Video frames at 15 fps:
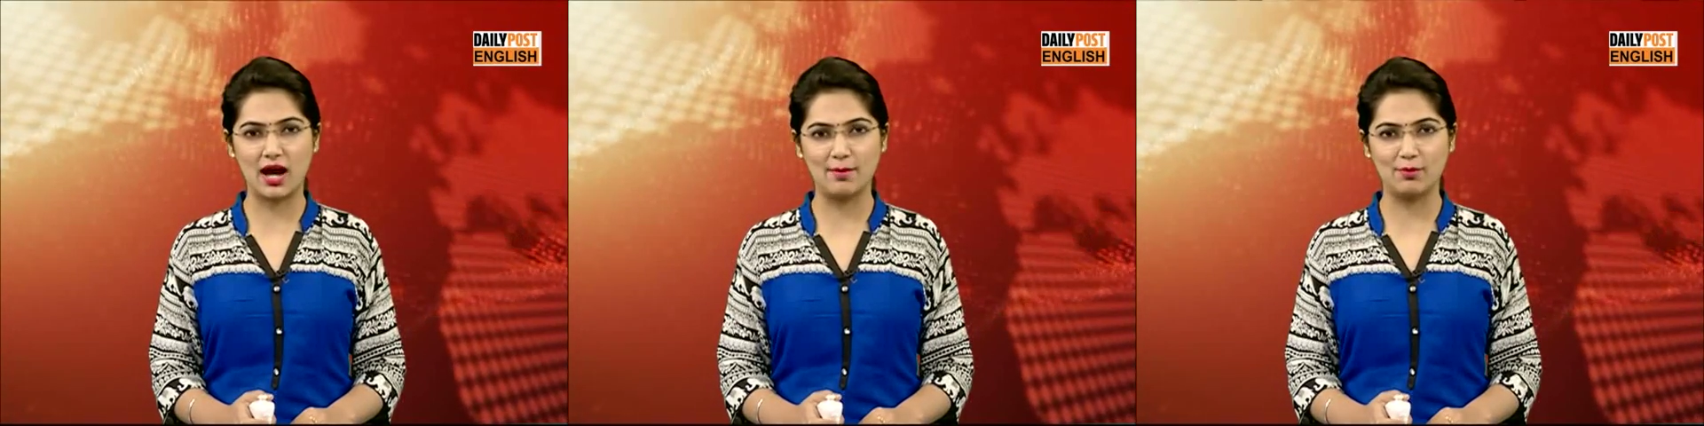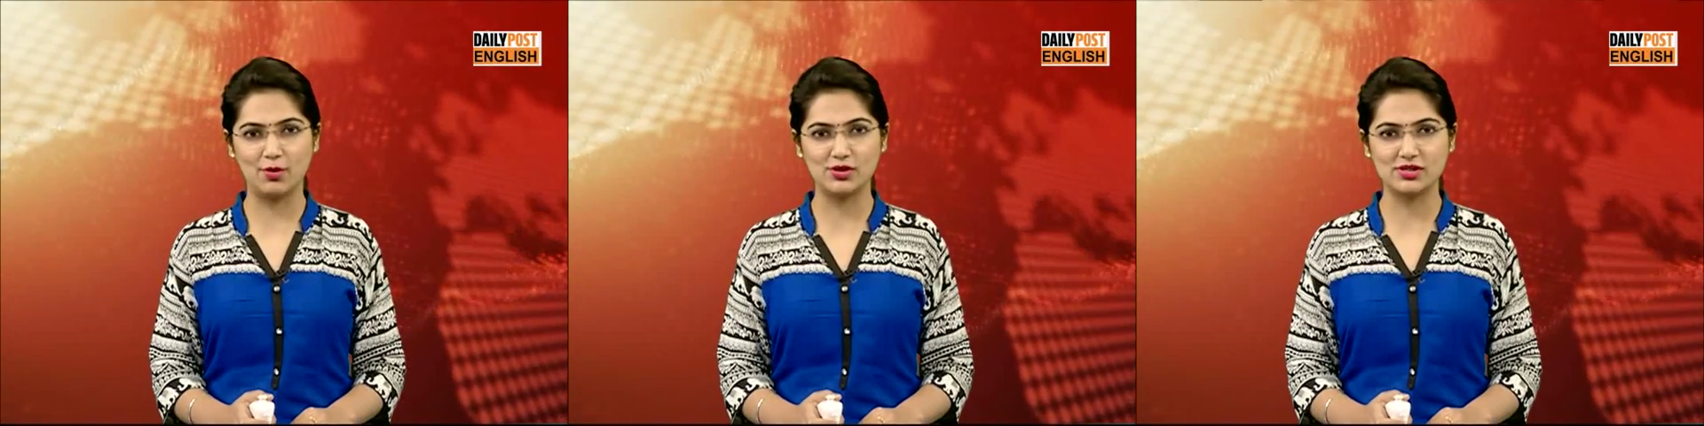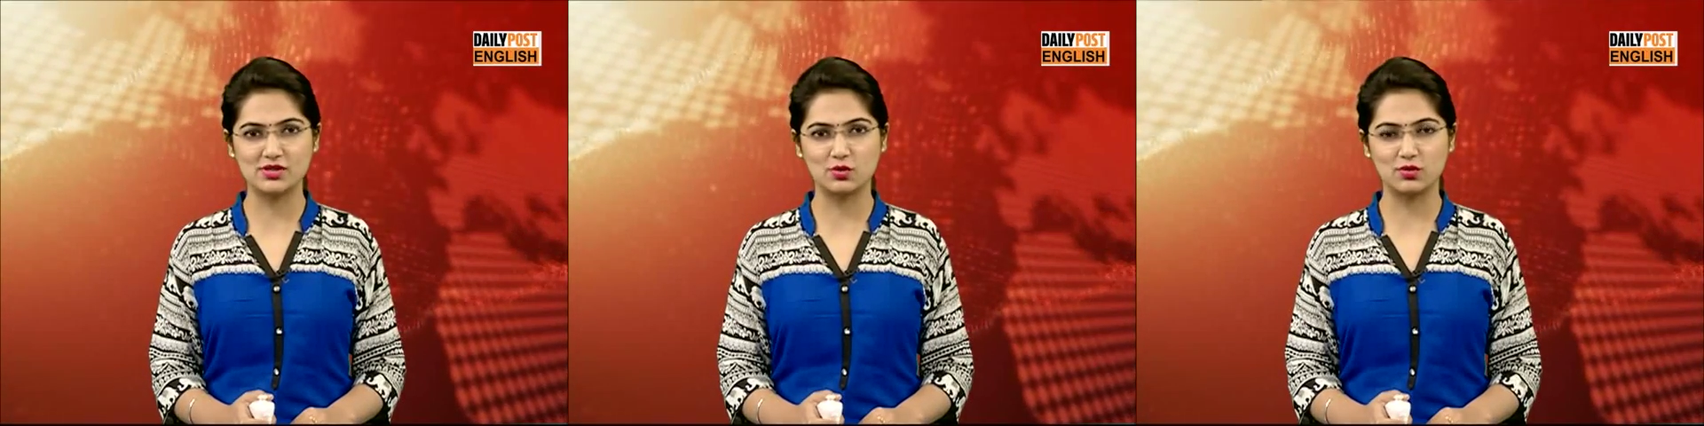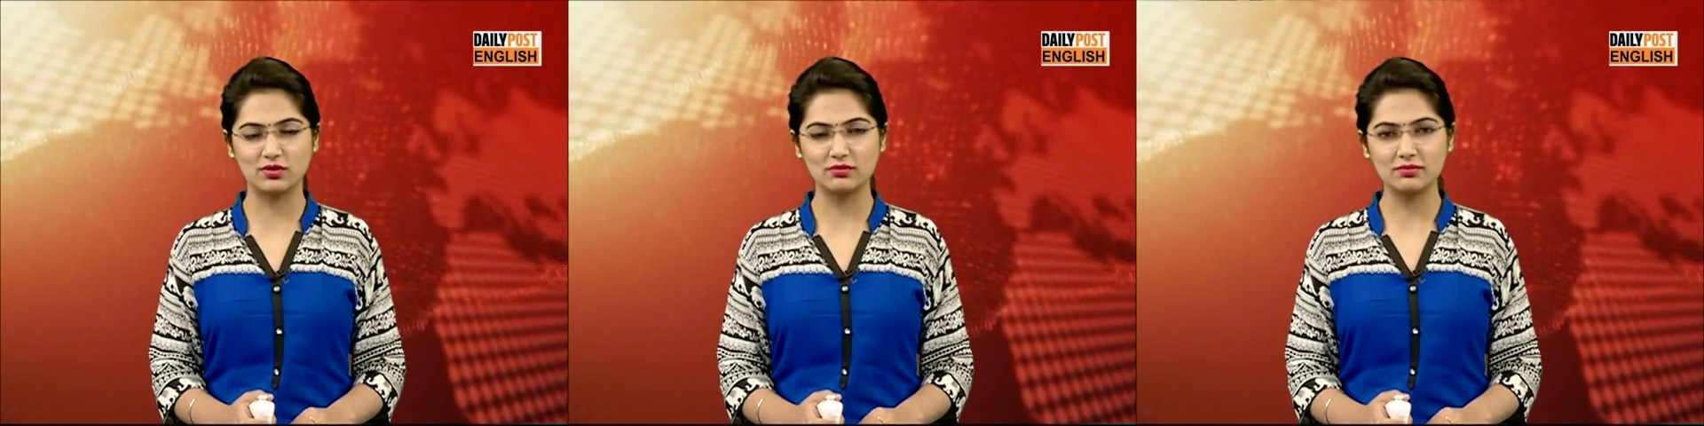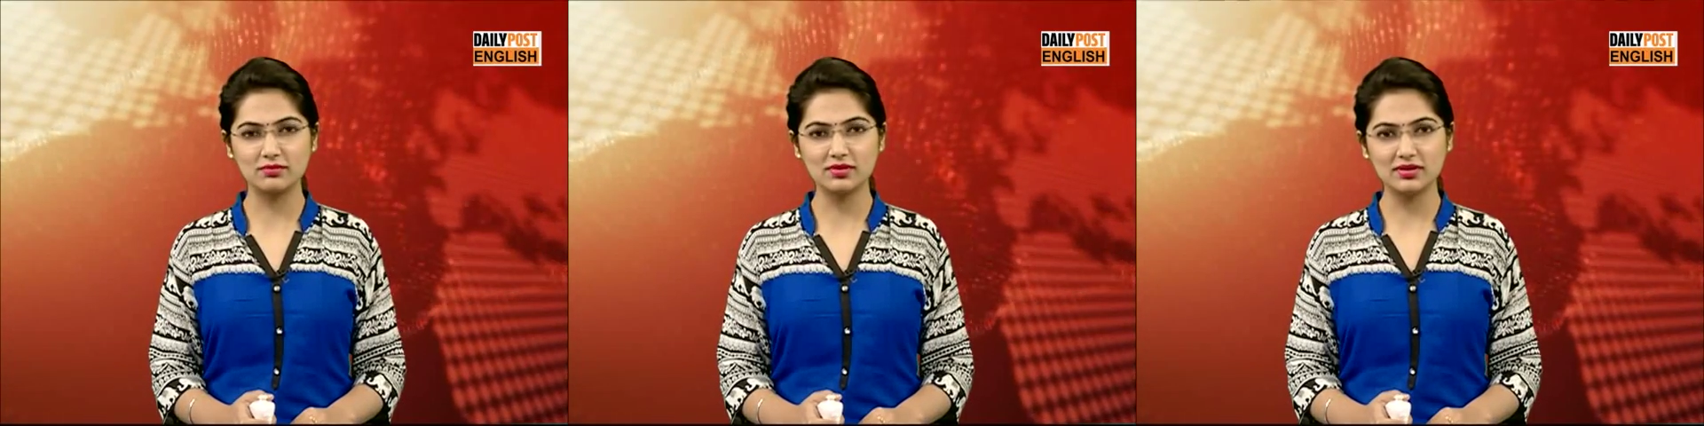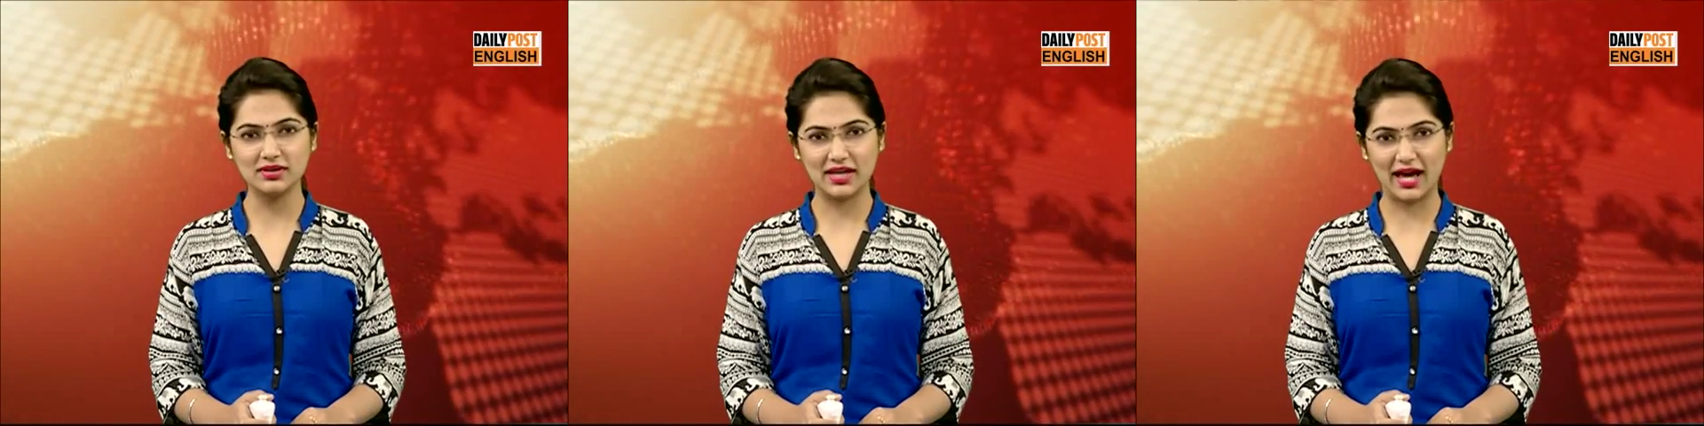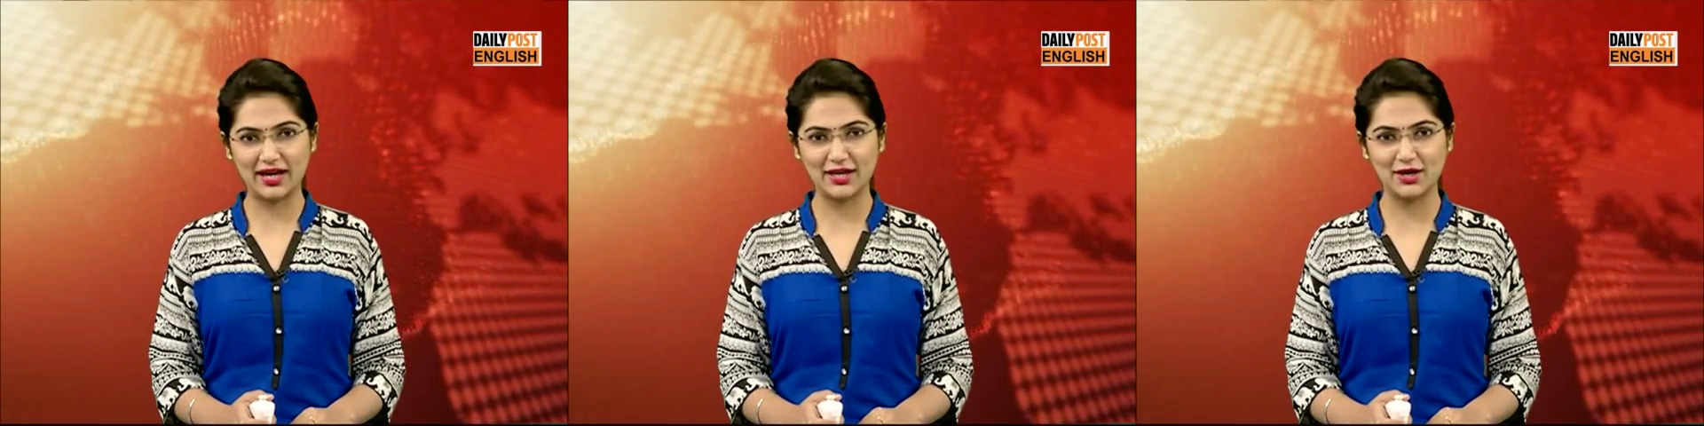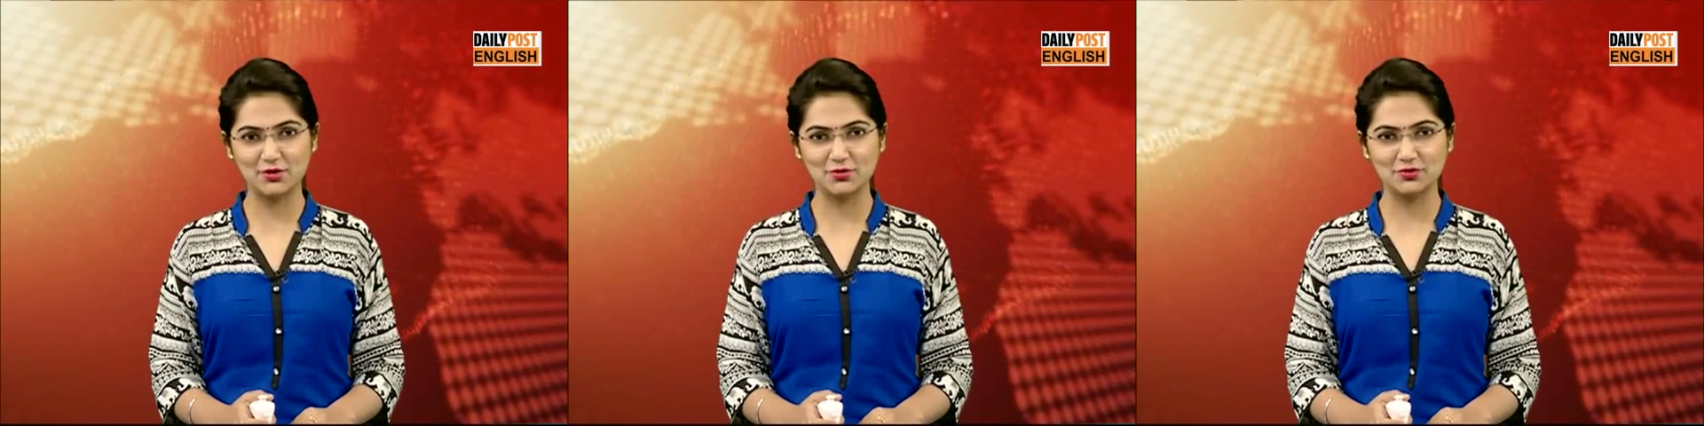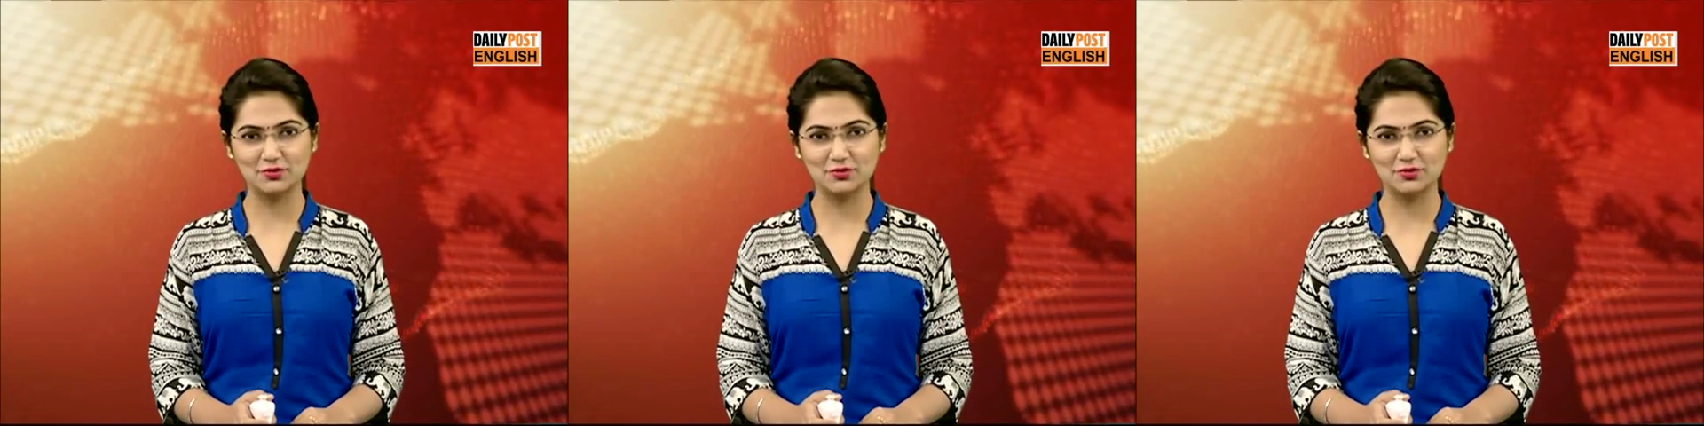app also. Thank you.